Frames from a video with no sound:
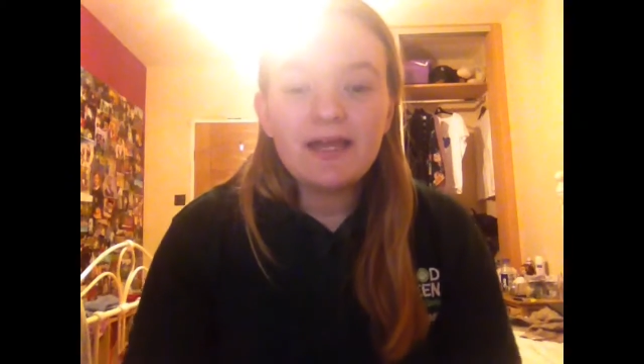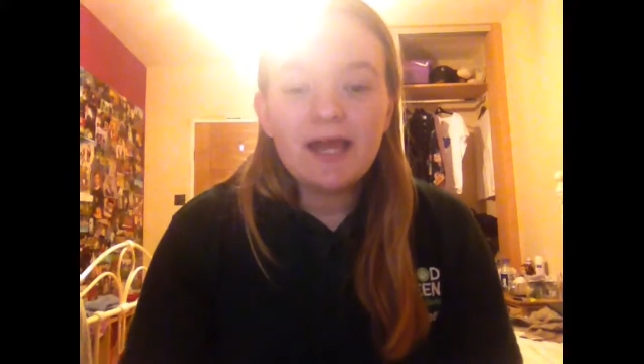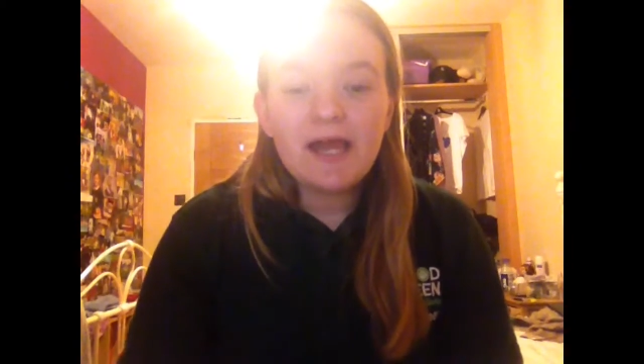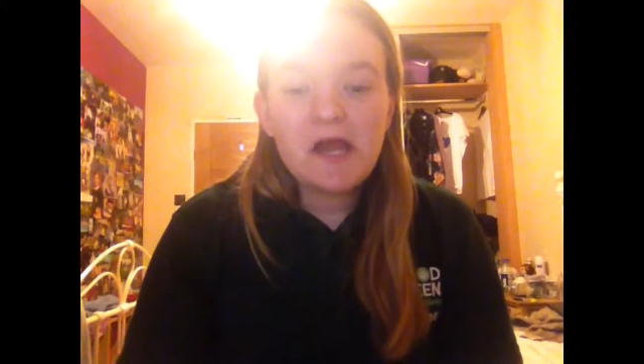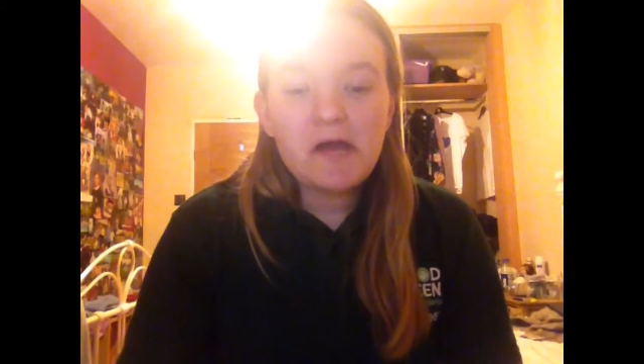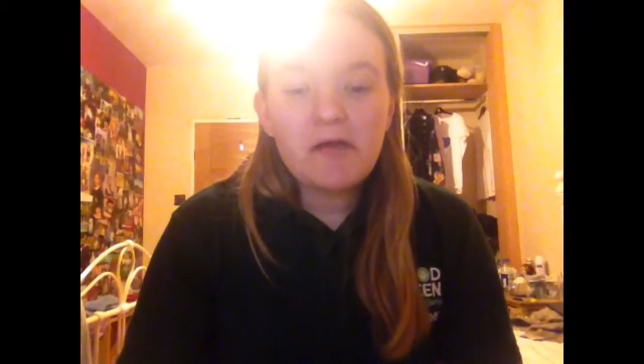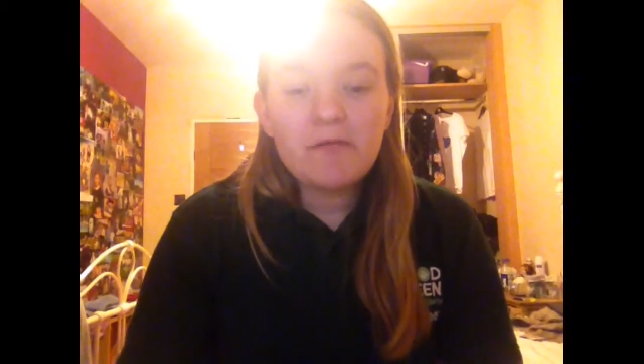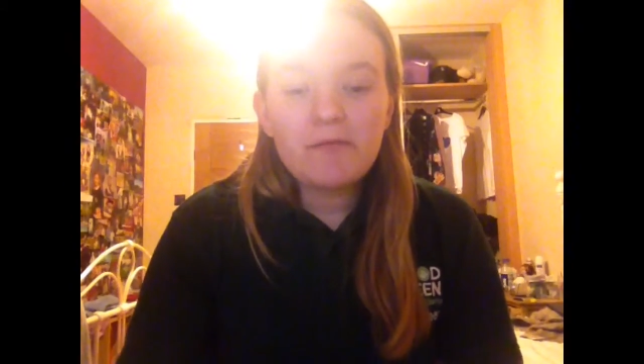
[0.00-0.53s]

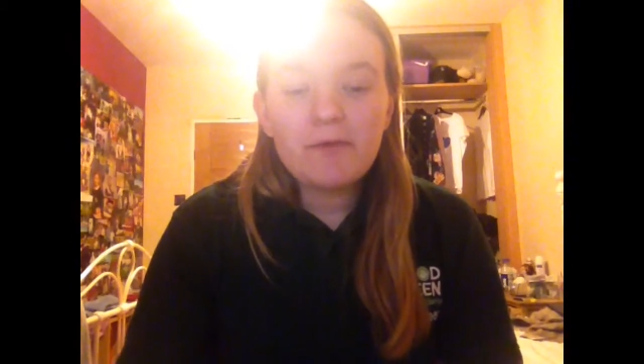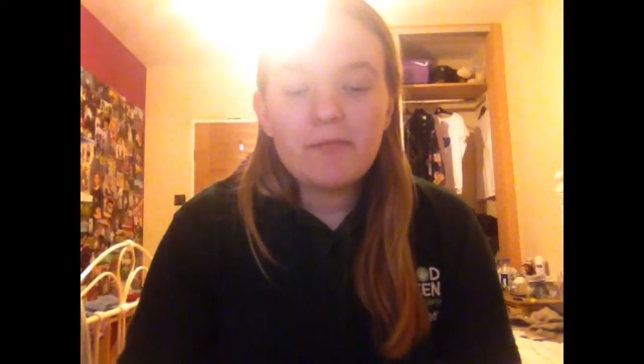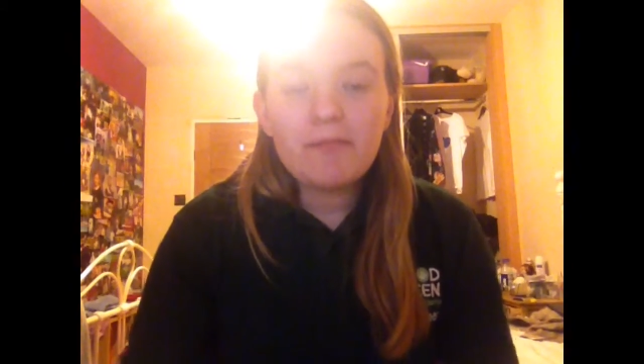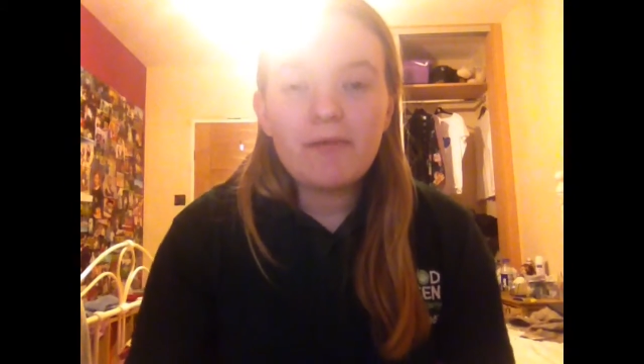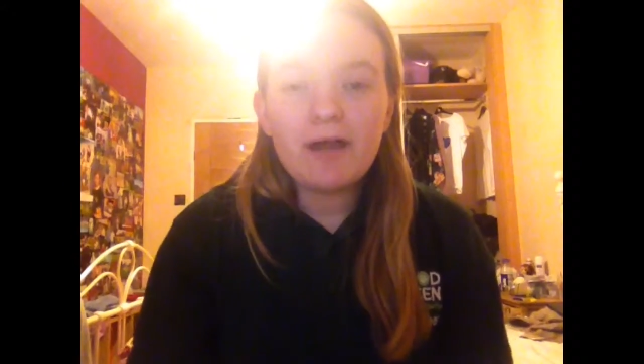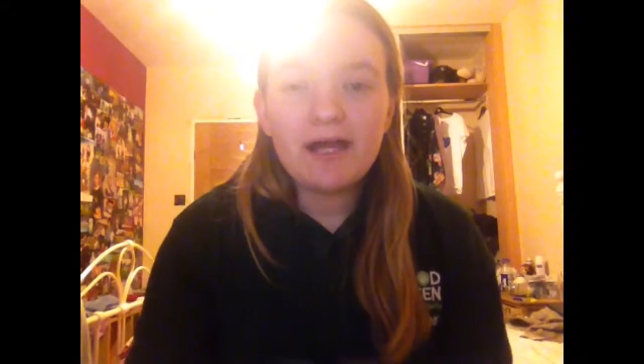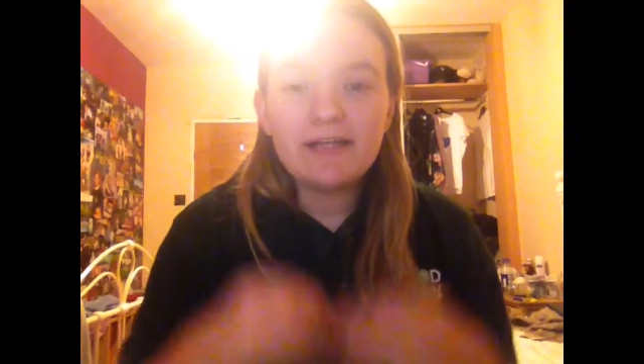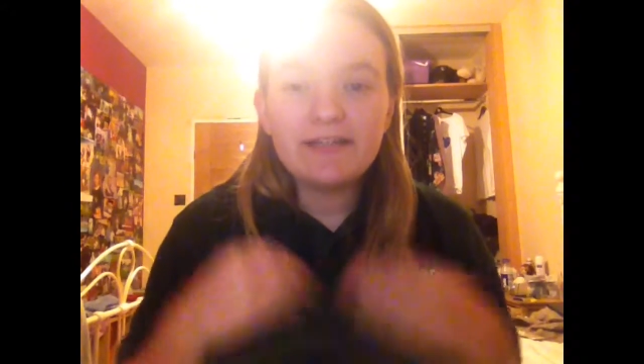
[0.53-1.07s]
help
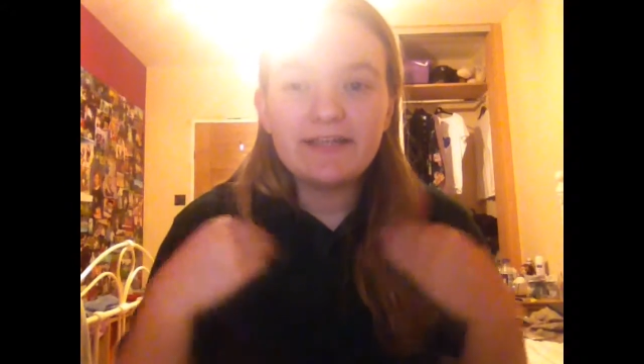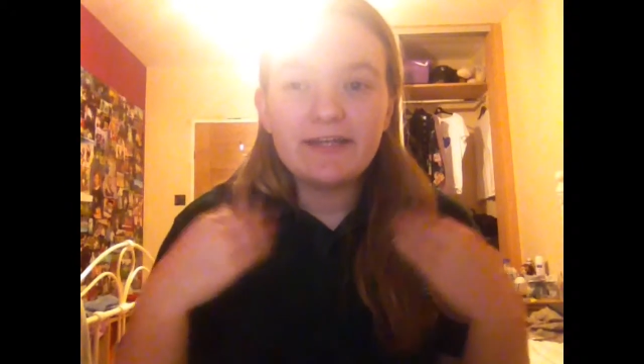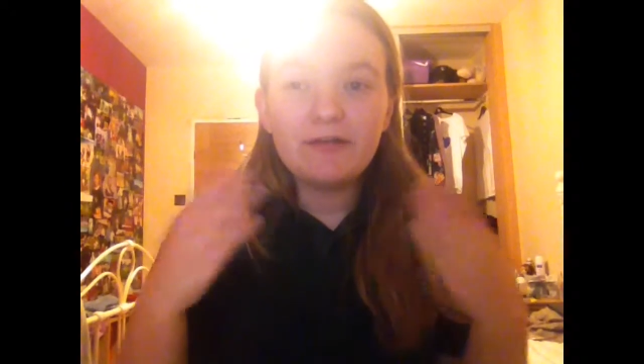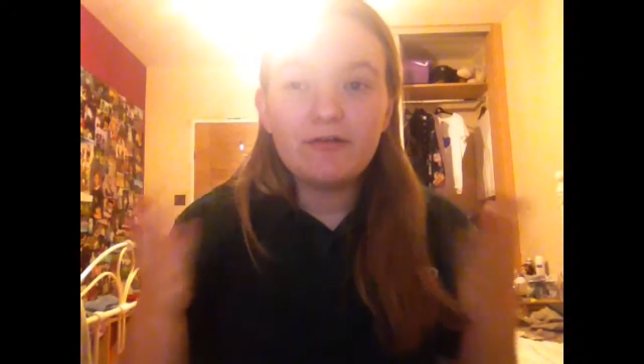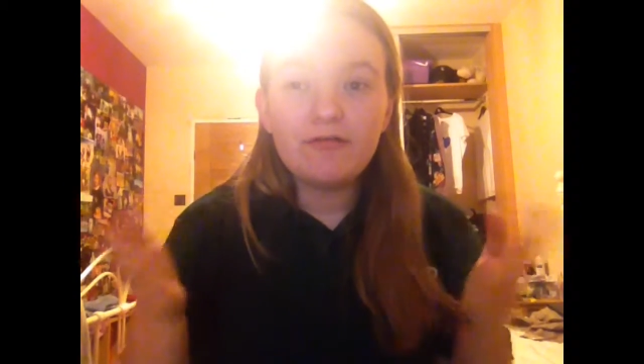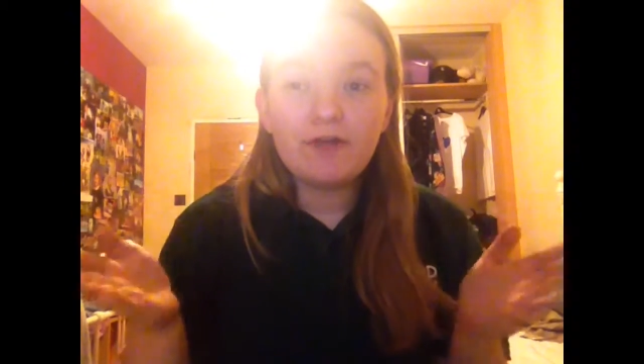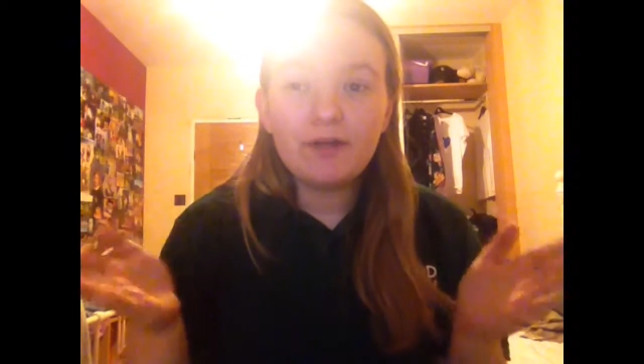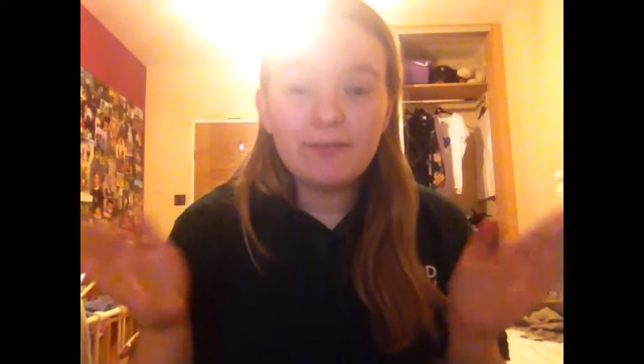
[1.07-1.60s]
my
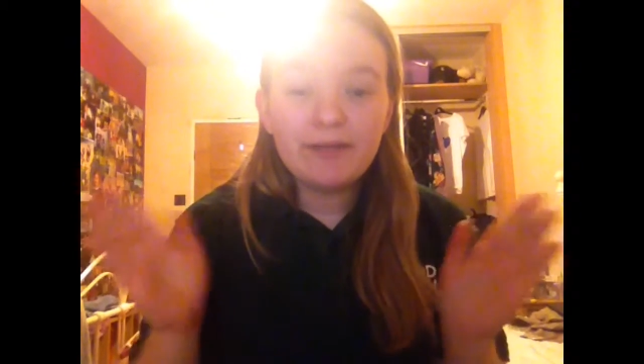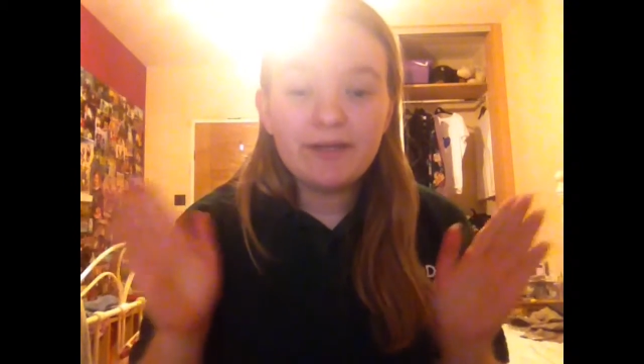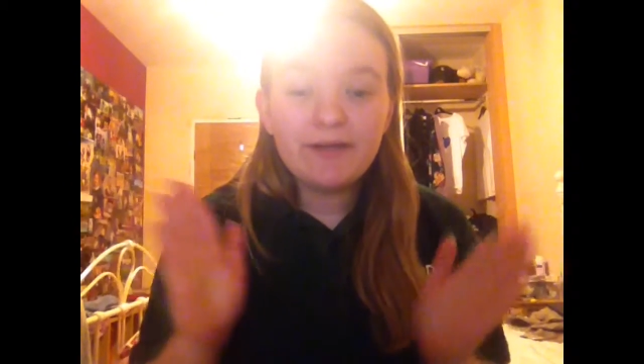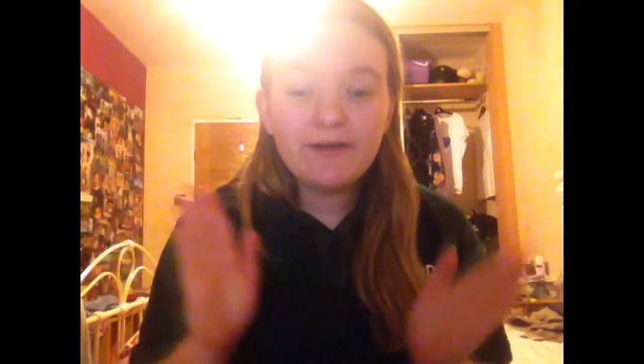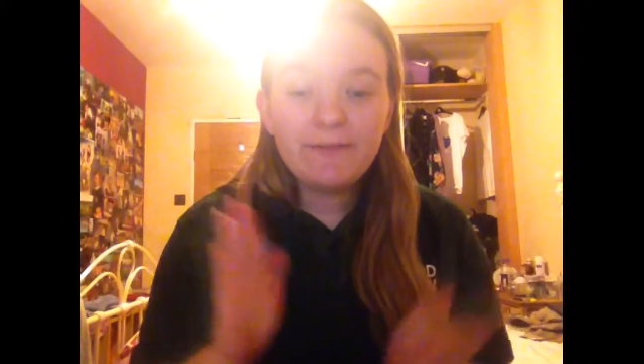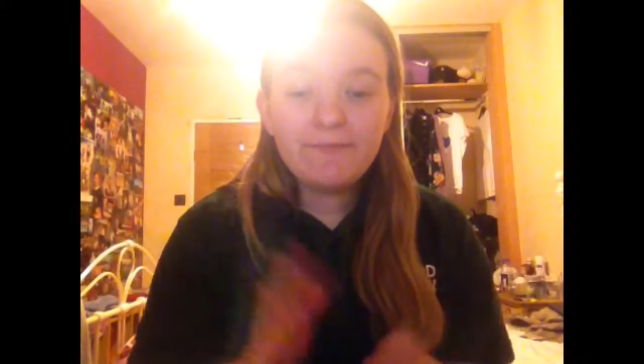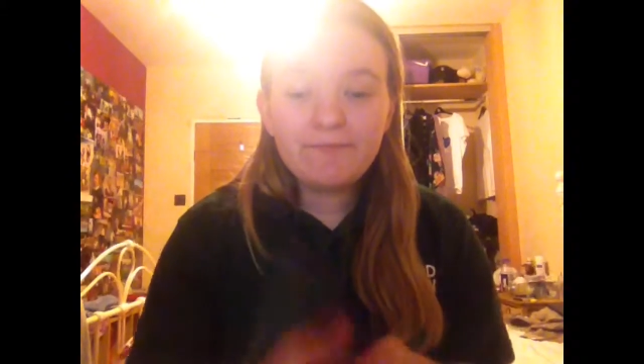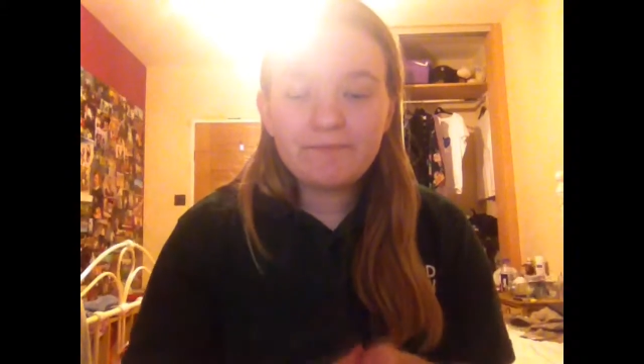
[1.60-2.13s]
channel grow
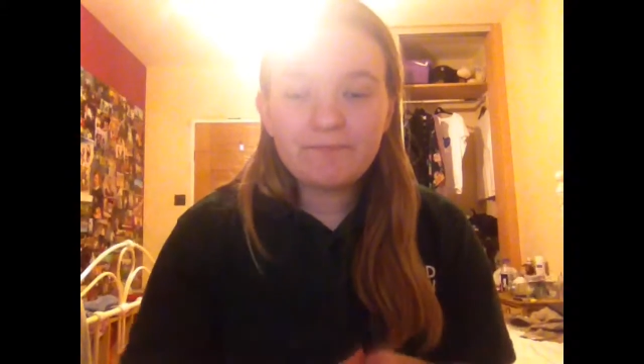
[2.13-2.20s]
bigger.